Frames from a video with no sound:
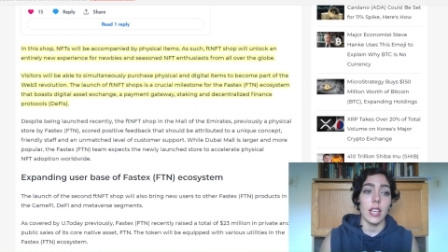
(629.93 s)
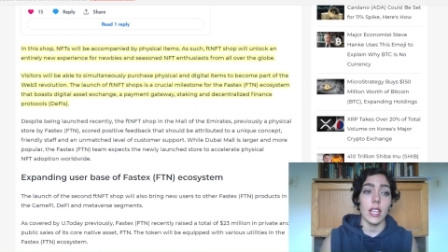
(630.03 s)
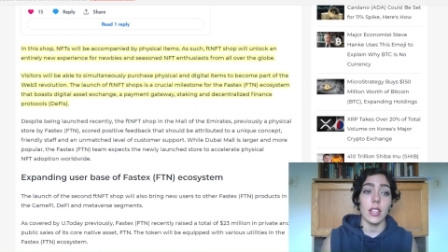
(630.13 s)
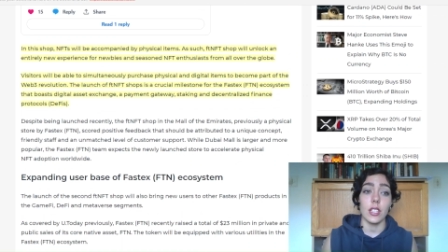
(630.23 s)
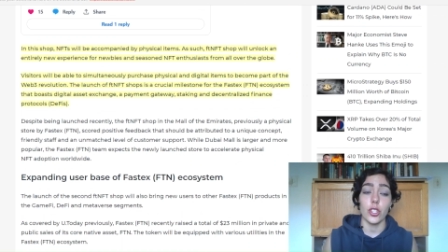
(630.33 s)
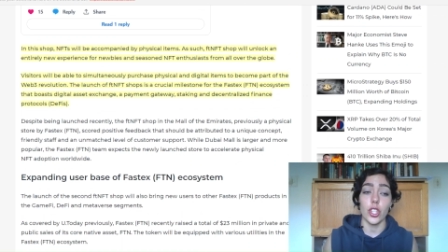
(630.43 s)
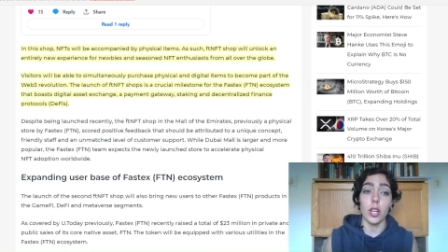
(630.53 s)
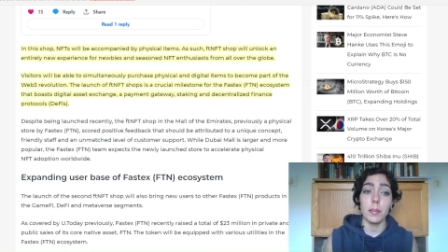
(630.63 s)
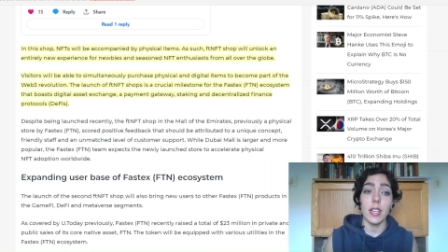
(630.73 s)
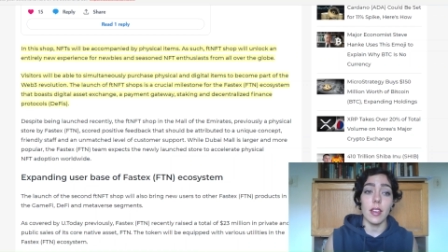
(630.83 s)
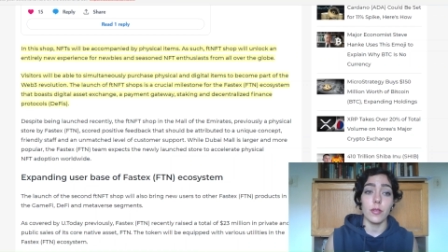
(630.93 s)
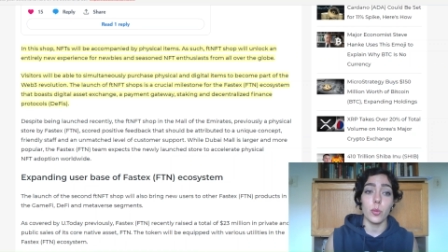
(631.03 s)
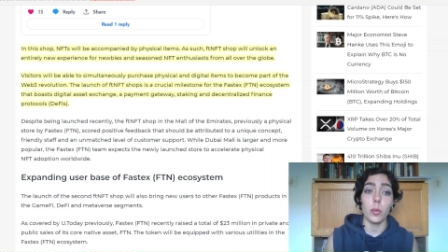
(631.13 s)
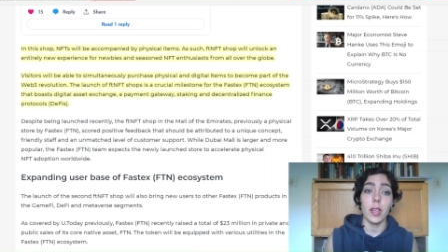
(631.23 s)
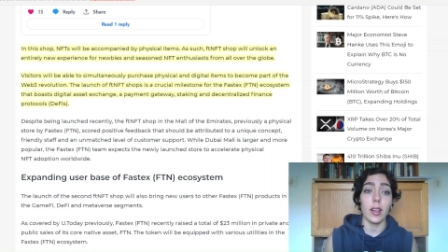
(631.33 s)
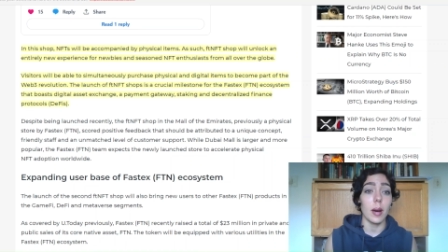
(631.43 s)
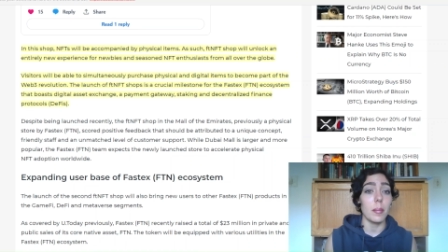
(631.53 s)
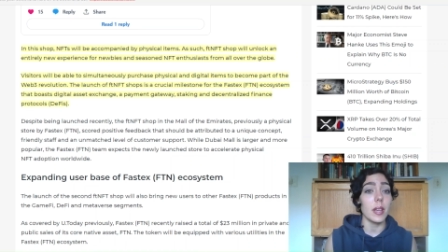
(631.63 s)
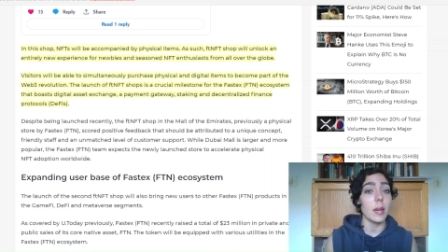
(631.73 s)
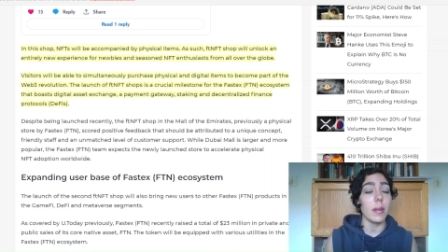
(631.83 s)
In this shop, nefts will be
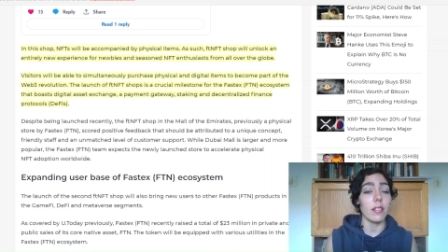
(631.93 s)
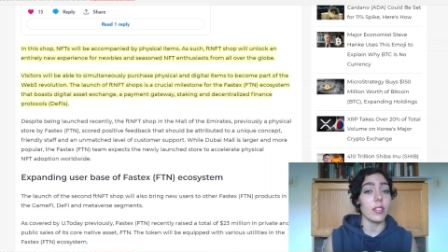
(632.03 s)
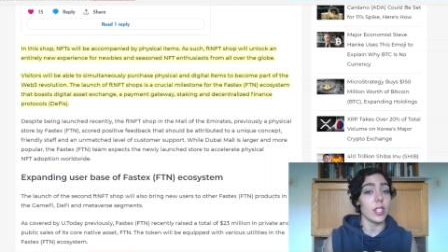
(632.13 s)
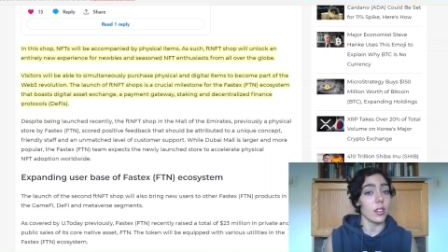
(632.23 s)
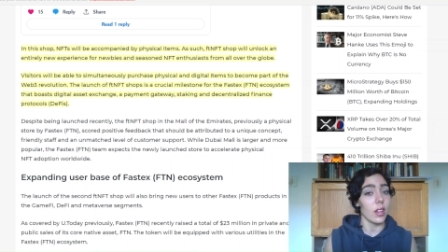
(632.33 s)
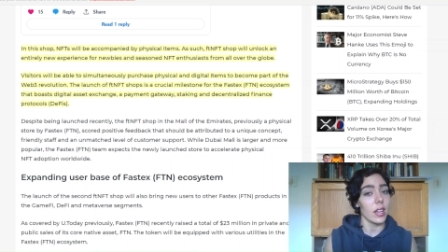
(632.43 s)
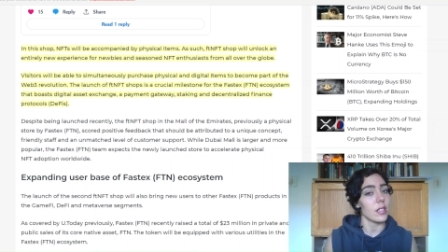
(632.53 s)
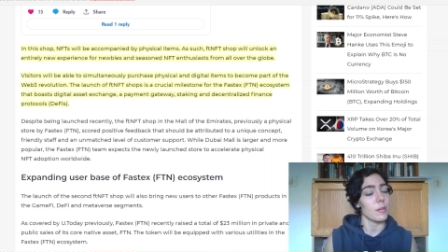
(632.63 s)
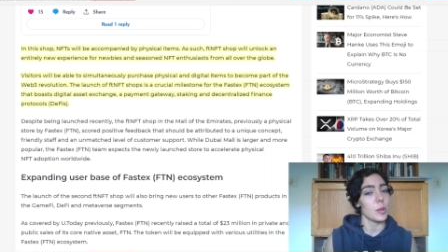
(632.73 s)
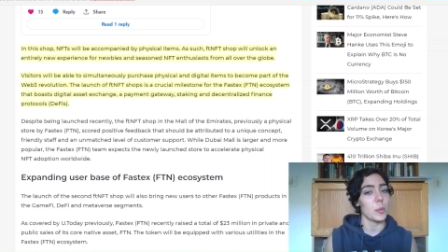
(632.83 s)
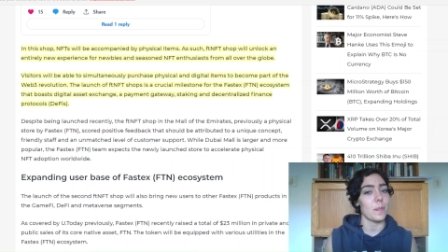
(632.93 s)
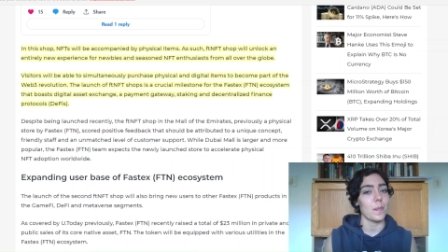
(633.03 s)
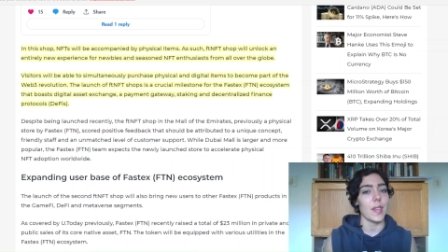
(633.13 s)
accompanied by physical items.